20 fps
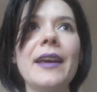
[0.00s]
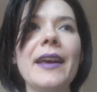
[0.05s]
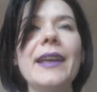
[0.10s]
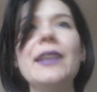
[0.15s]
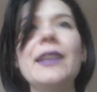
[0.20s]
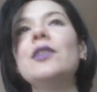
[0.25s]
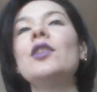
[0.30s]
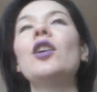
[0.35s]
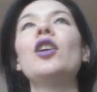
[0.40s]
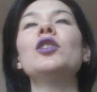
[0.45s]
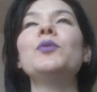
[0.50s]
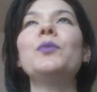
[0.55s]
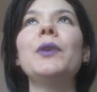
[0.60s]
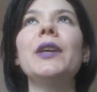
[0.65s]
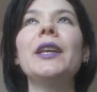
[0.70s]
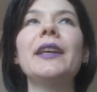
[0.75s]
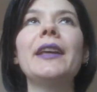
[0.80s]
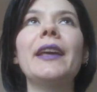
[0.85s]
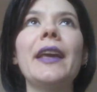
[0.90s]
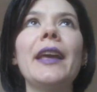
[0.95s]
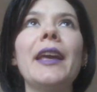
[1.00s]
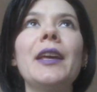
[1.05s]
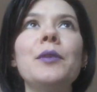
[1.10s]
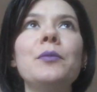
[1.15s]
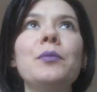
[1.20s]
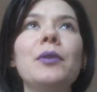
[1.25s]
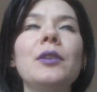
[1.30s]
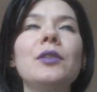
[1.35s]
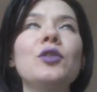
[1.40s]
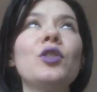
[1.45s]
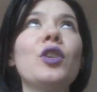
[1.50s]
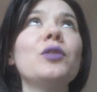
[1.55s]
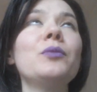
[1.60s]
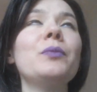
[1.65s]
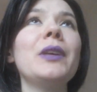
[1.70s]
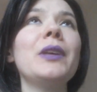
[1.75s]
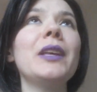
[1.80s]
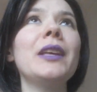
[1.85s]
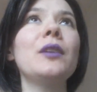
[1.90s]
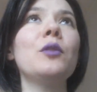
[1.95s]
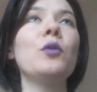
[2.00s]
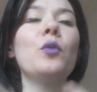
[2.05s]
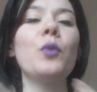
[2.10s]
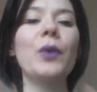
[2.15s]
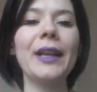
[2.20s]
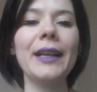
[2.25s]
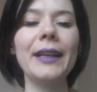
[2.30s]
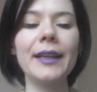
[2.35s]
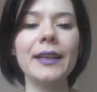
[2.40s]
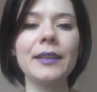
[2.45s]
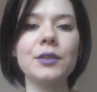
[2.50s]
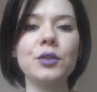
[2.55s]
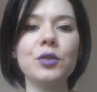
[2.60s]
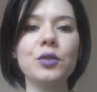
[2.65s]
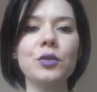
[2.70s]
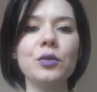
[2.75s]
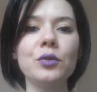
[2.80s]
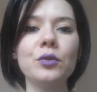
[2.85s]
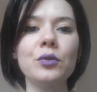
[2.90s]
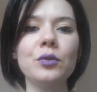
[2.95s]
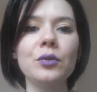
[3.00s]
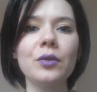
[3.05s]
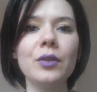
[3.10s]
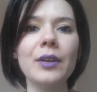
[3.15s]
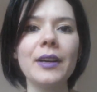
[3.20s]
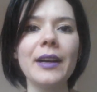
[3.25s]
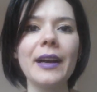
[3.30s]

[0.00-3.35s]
and not being willing to